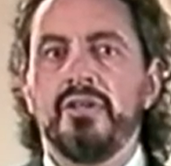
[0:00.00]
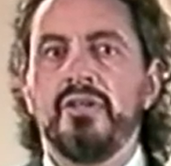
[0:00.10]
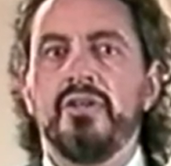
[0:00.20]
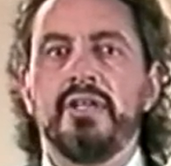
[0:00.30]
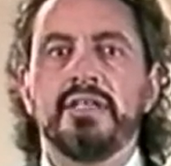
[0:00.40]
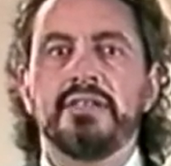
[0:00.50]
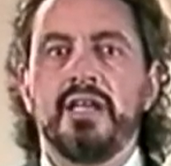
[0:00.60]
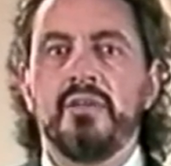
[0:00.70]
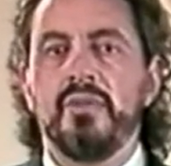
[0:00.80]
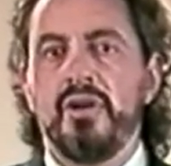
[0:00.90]
learning
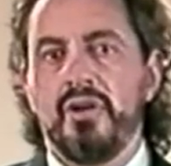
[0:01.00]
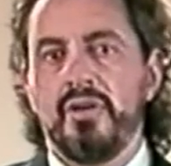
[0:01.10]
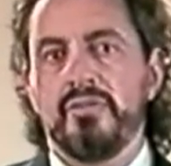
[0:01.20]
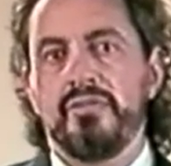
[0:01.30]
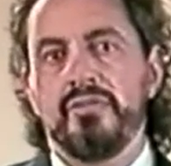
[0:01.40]
some of